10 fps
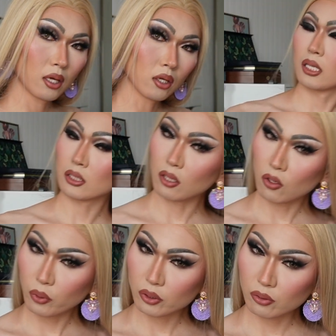There's a
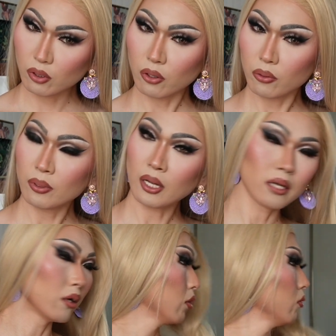long way to go, I
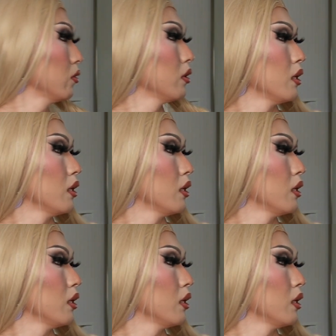know.